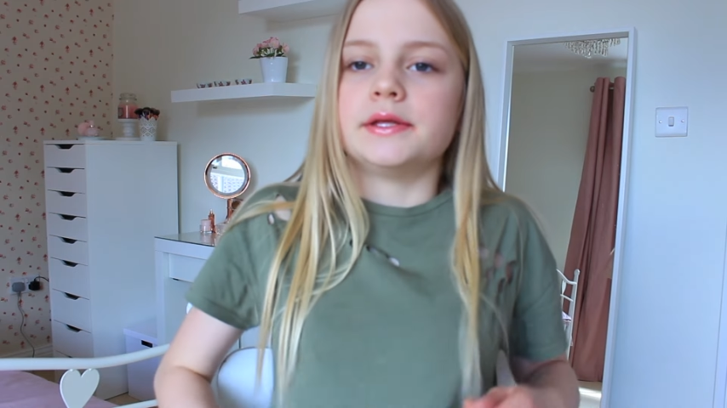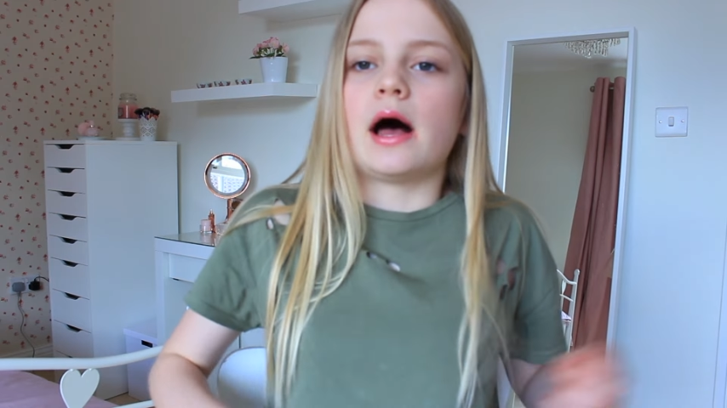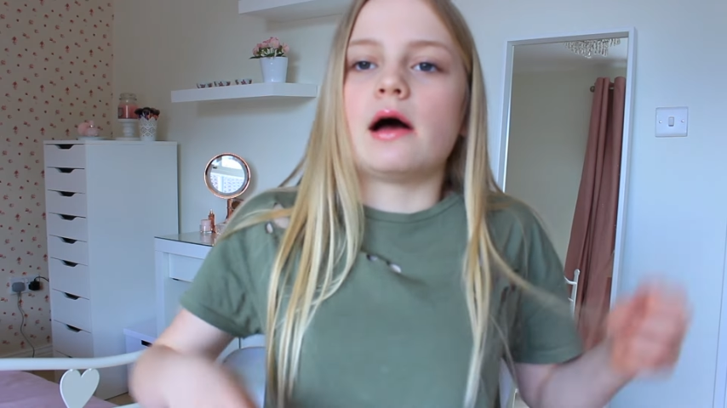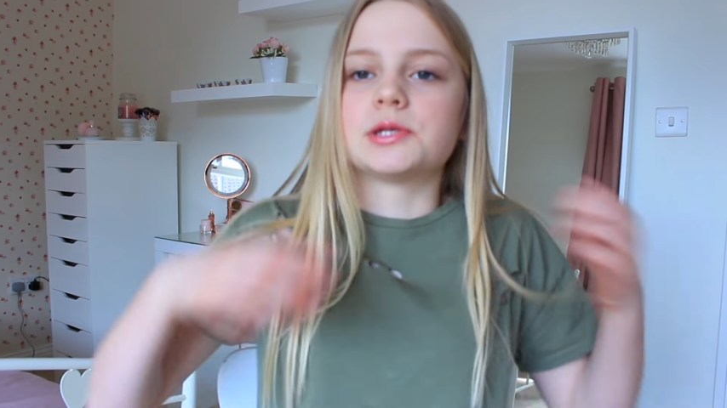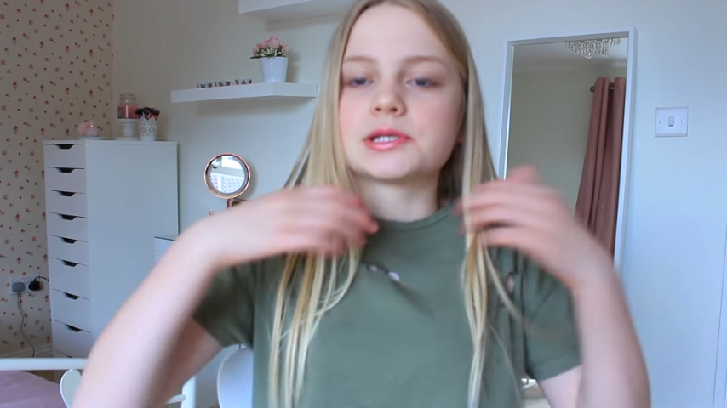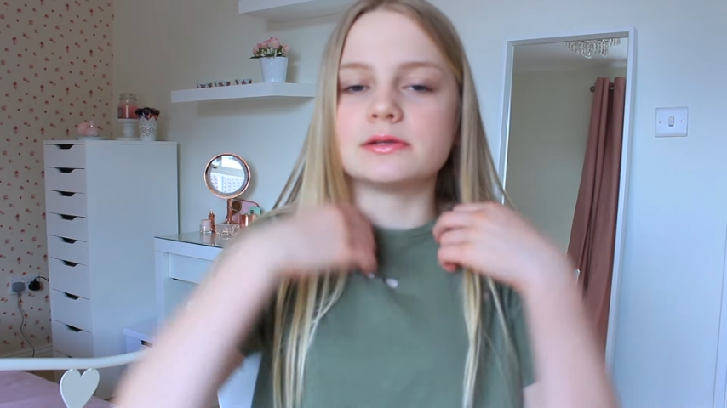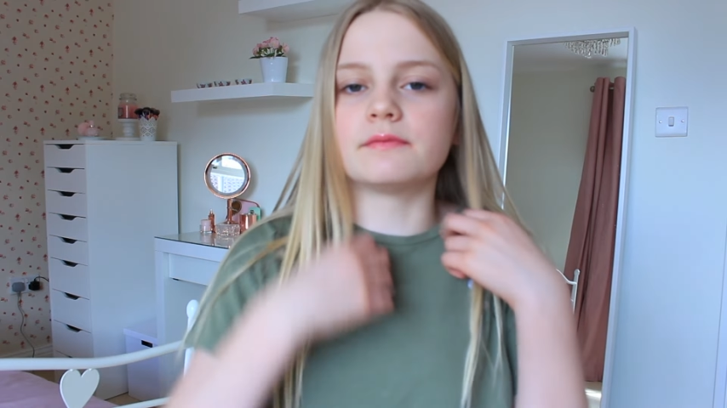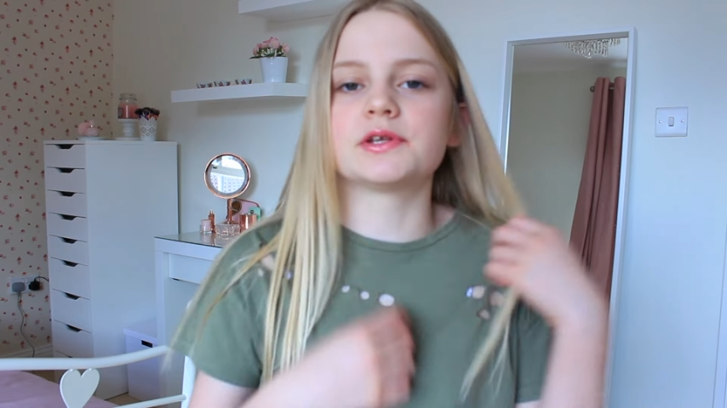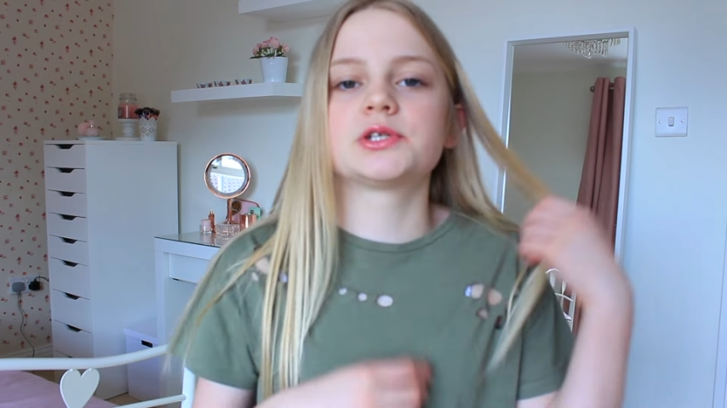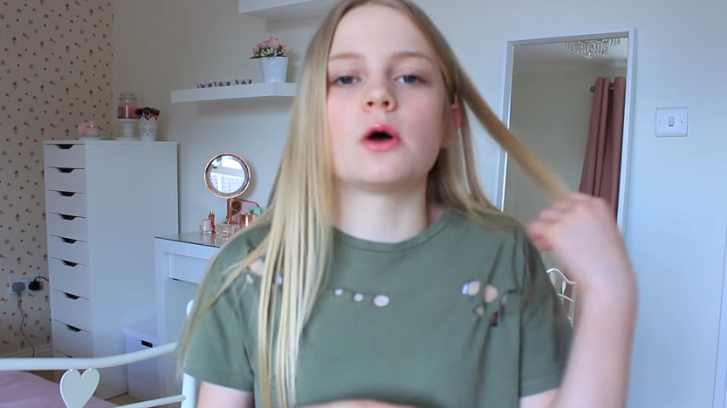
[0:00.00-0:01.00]
yeah, I just
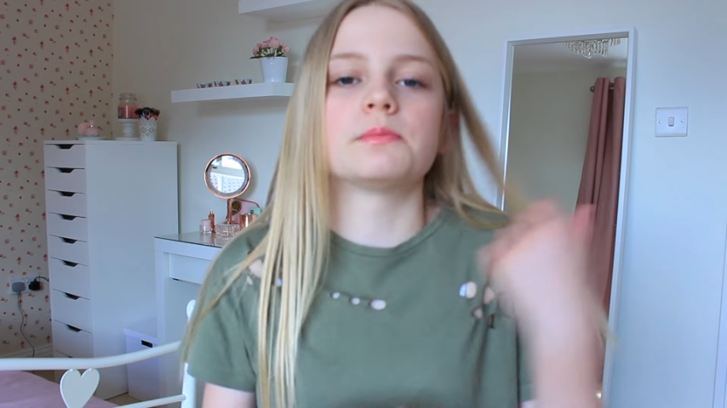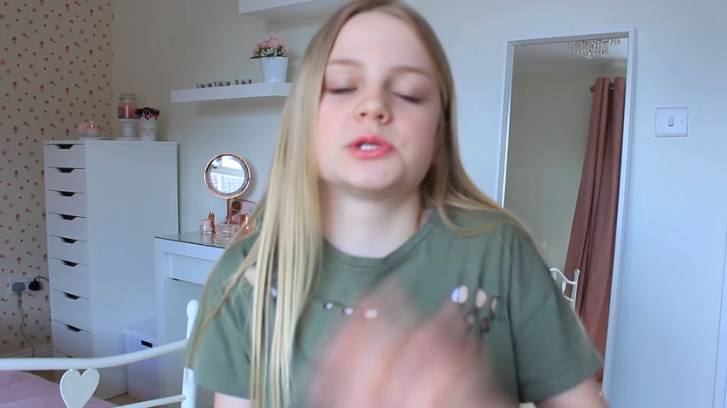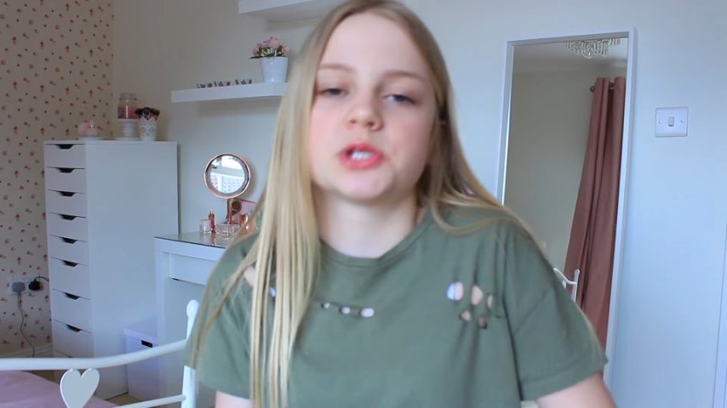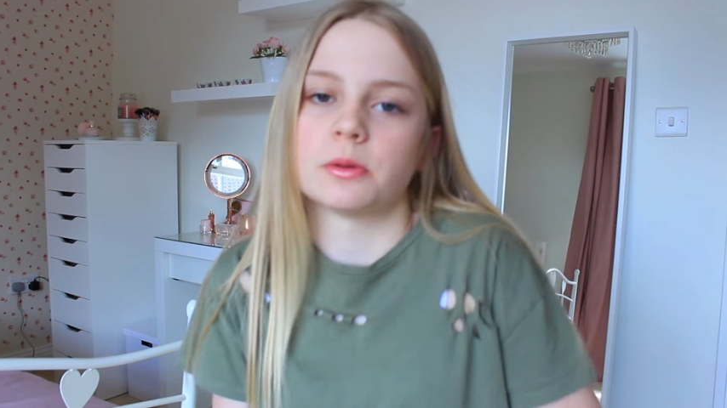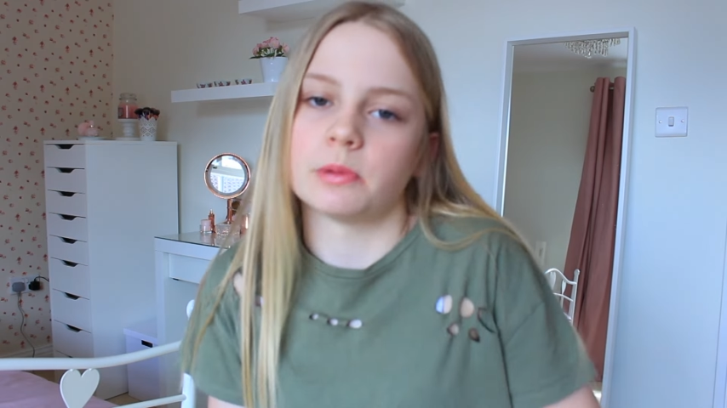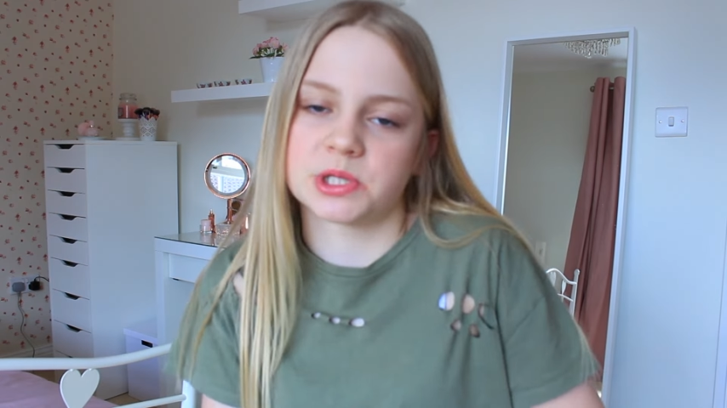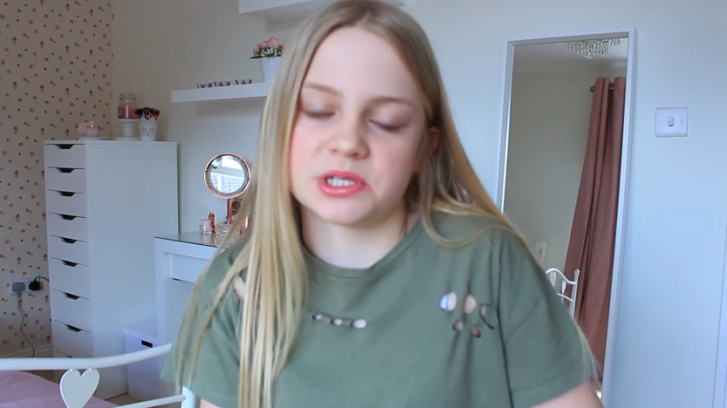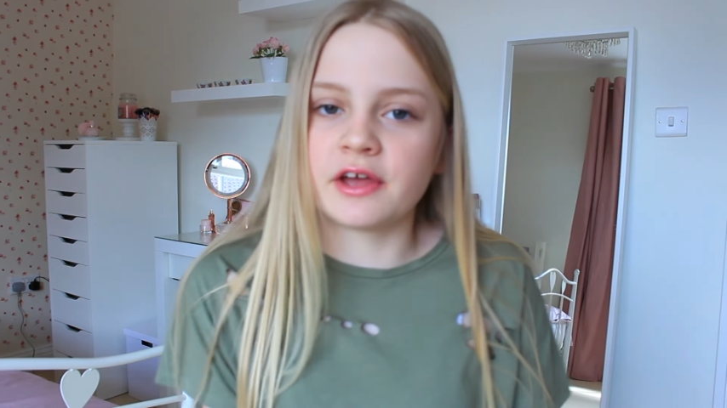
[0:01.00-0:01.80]
love this top so much.